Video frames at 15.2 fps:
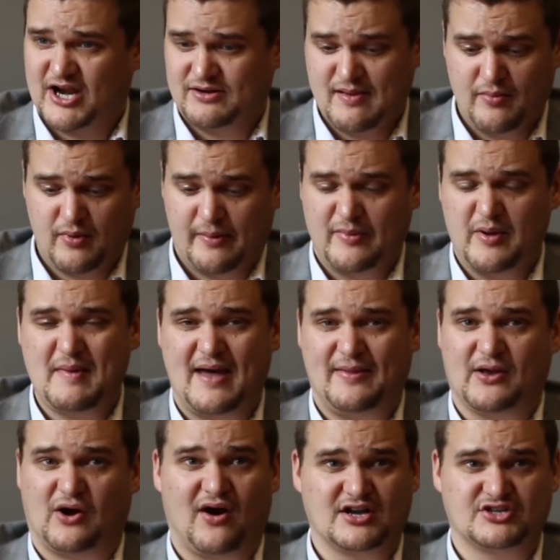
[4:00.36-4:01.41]
And I remember when we met
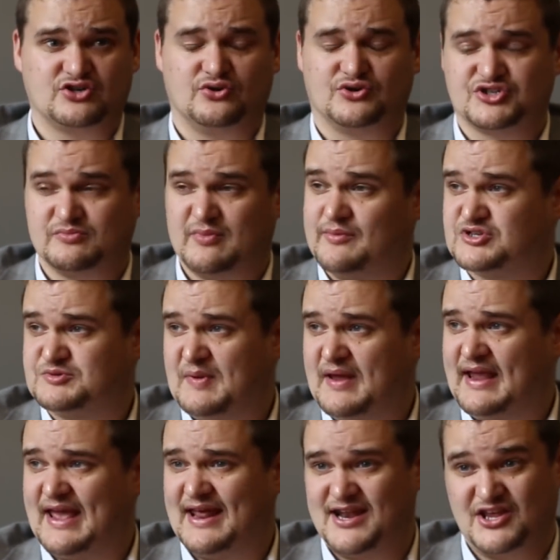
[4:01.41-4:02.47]
at the crash course and we were
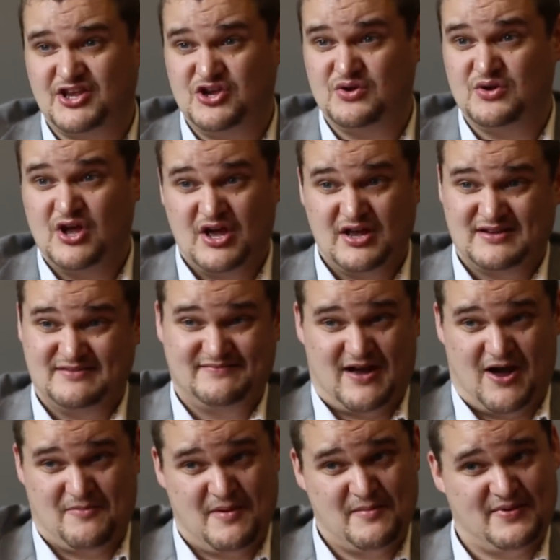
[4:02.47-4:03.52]
speaking, and
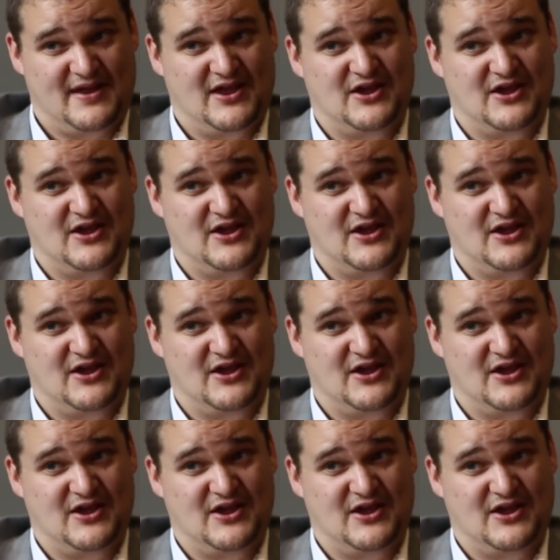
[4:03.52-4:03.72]
I remember